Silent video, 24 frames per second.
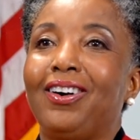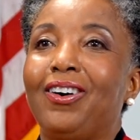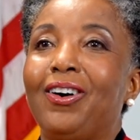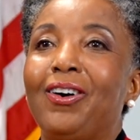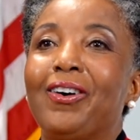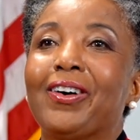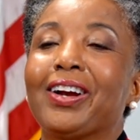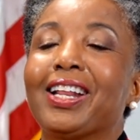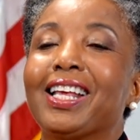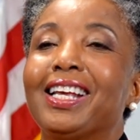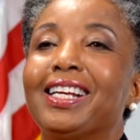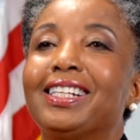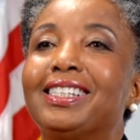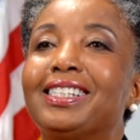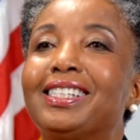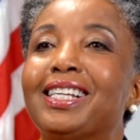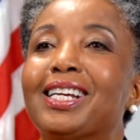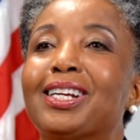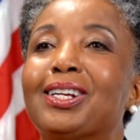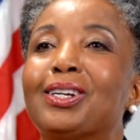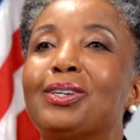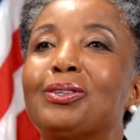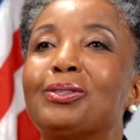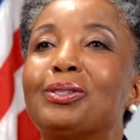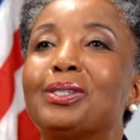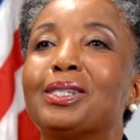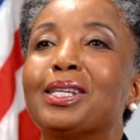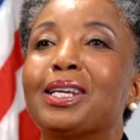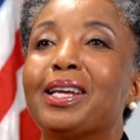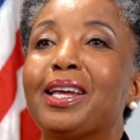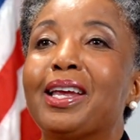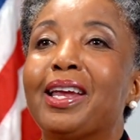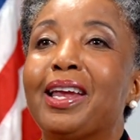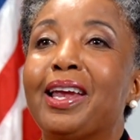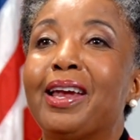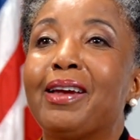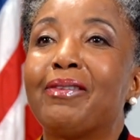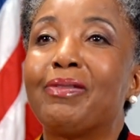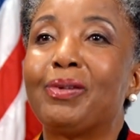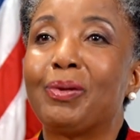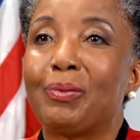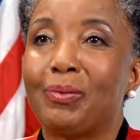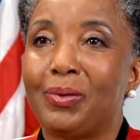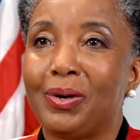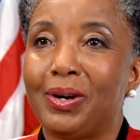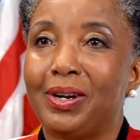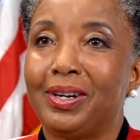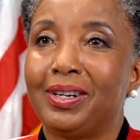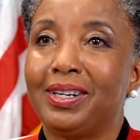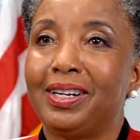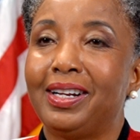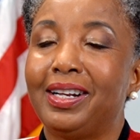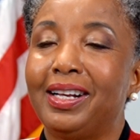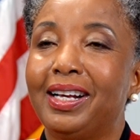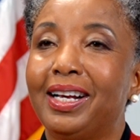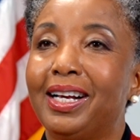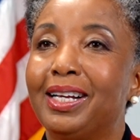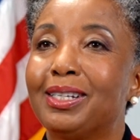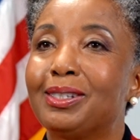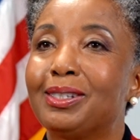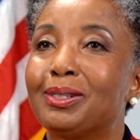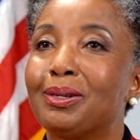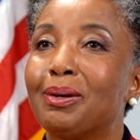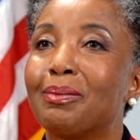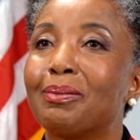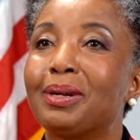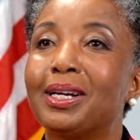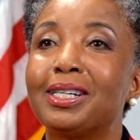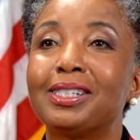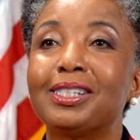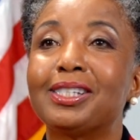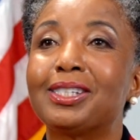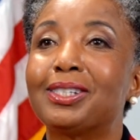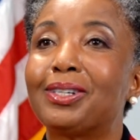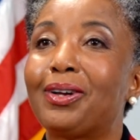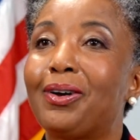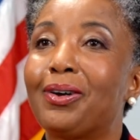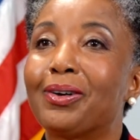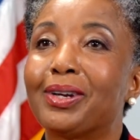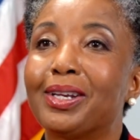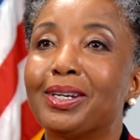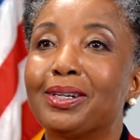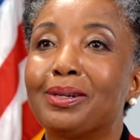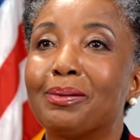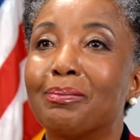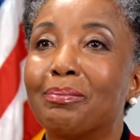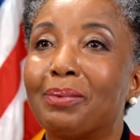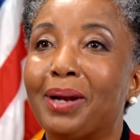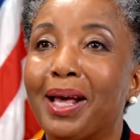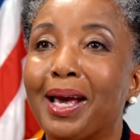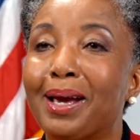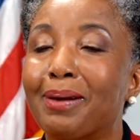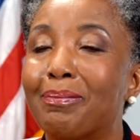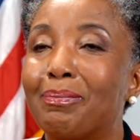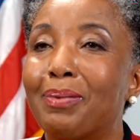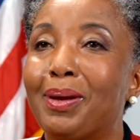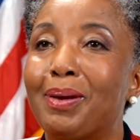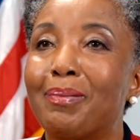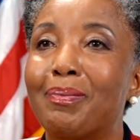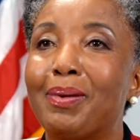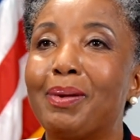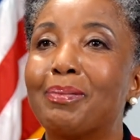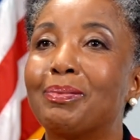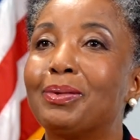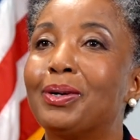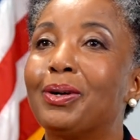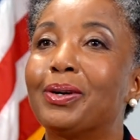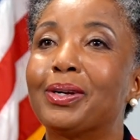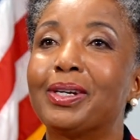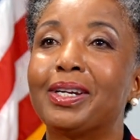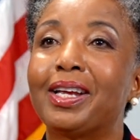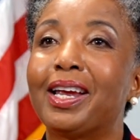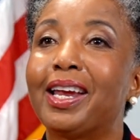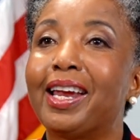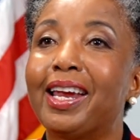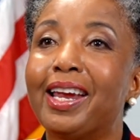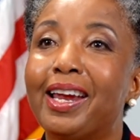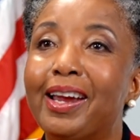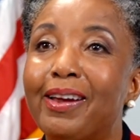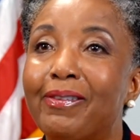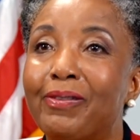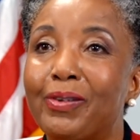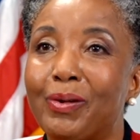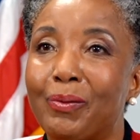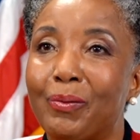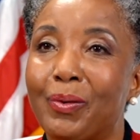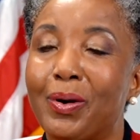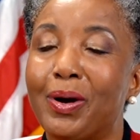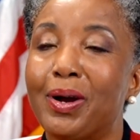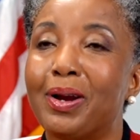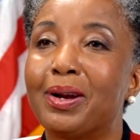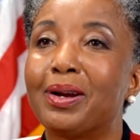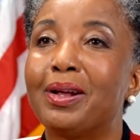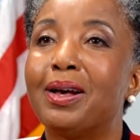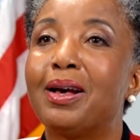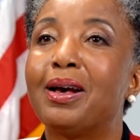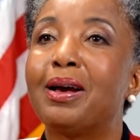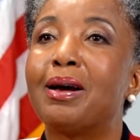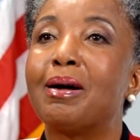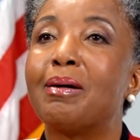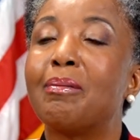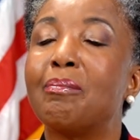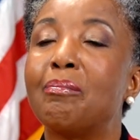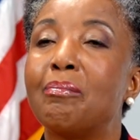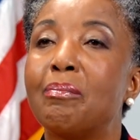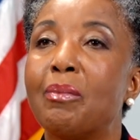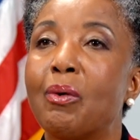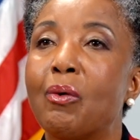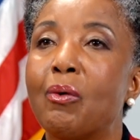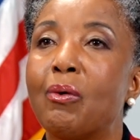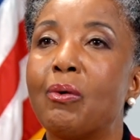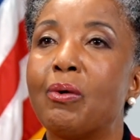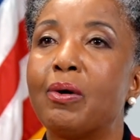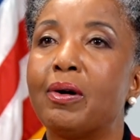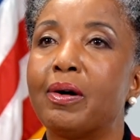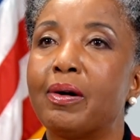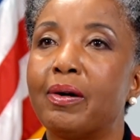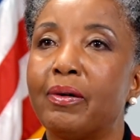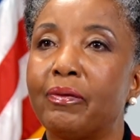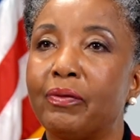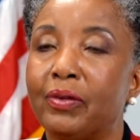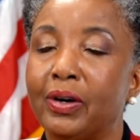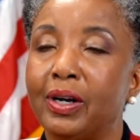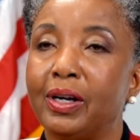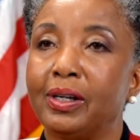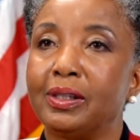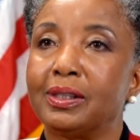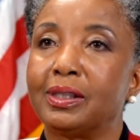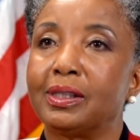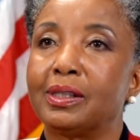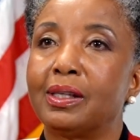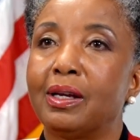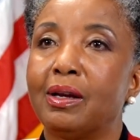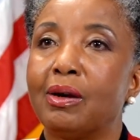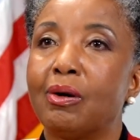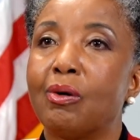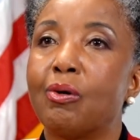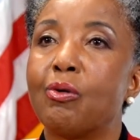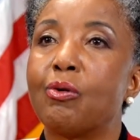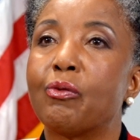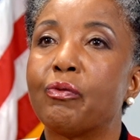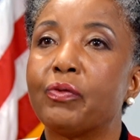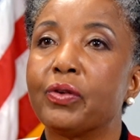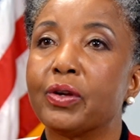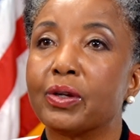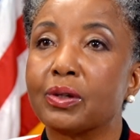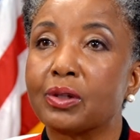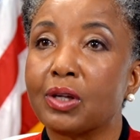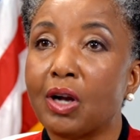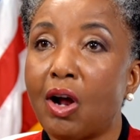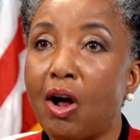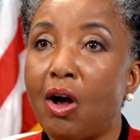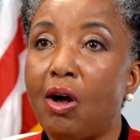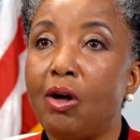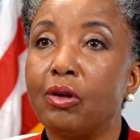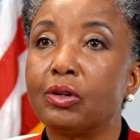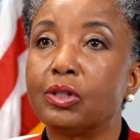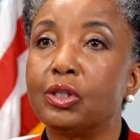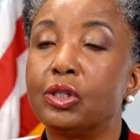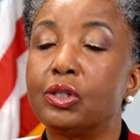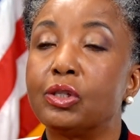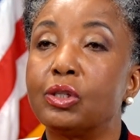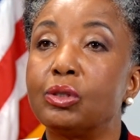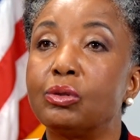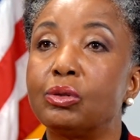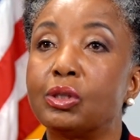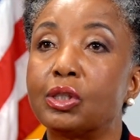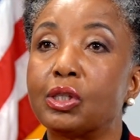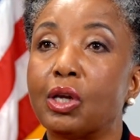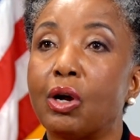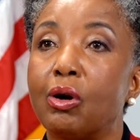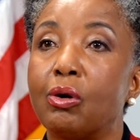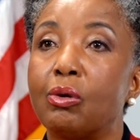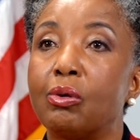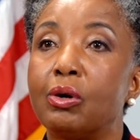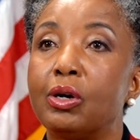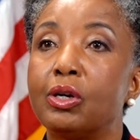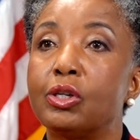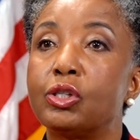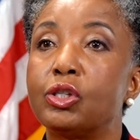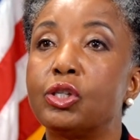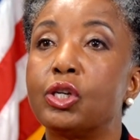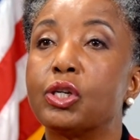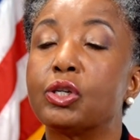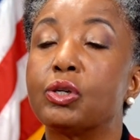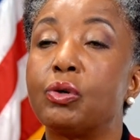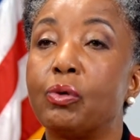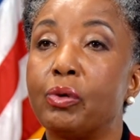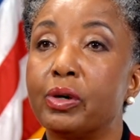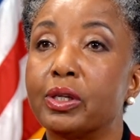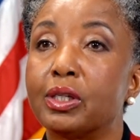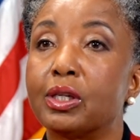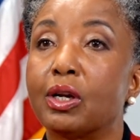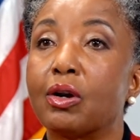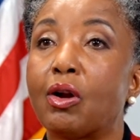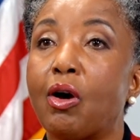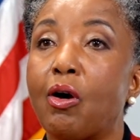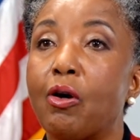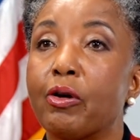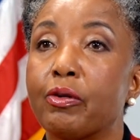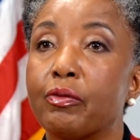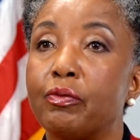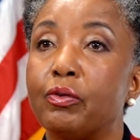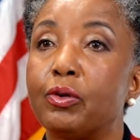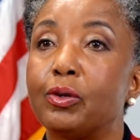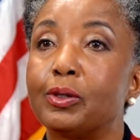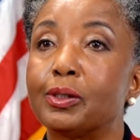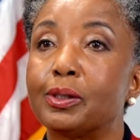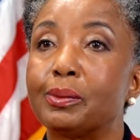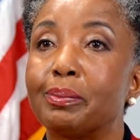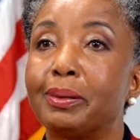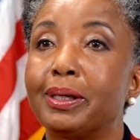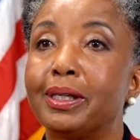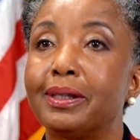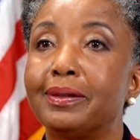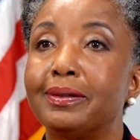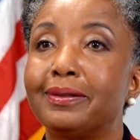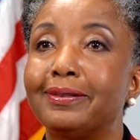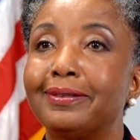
audience includes everyone. And so I'm not just talking to black people, I'm talking to everyone. More of us who feel called to do so should go into law enforcement.